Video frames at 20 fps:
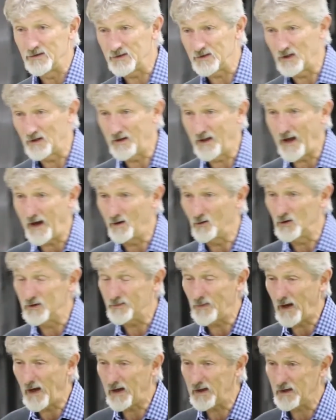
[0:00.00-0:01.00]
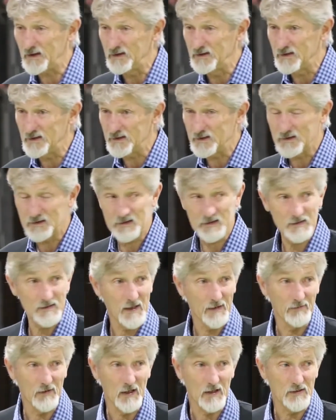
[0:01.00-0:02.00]
So that was back in
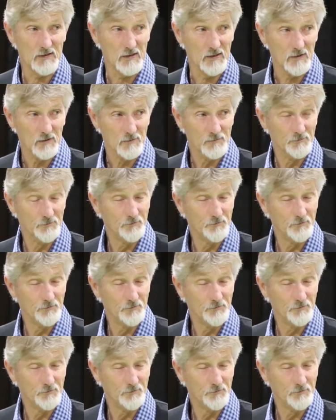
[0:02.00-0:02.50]
'72,